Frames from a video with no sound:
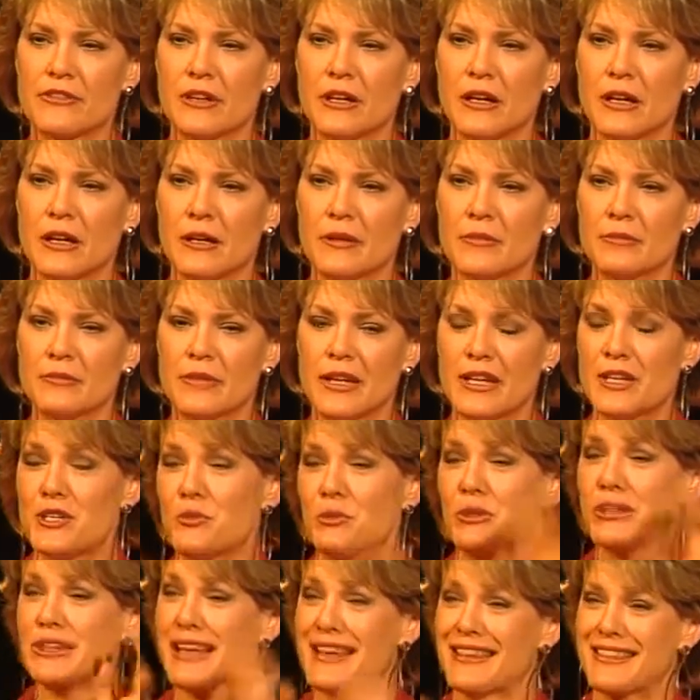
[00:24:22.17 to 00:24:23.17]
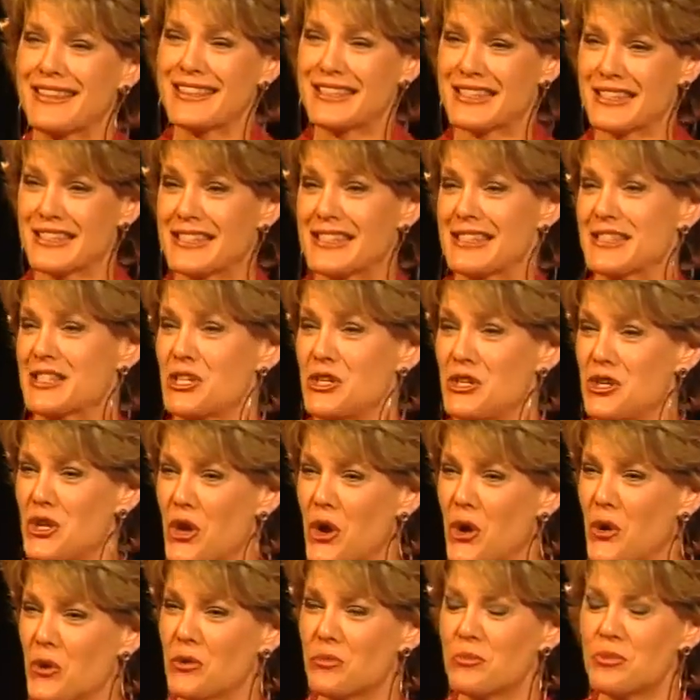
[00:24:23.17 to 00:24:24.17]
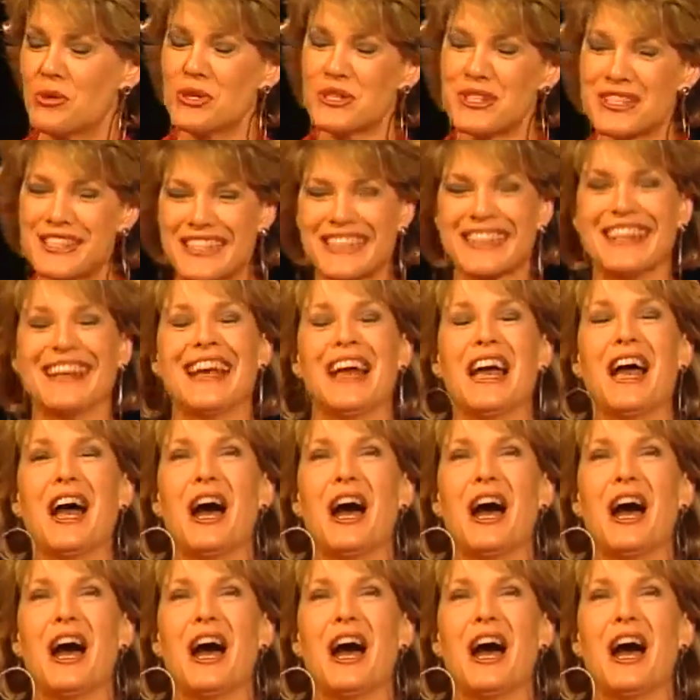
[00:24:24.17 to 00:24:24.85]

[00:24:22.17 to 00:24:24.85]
and you will like this because it's a known person,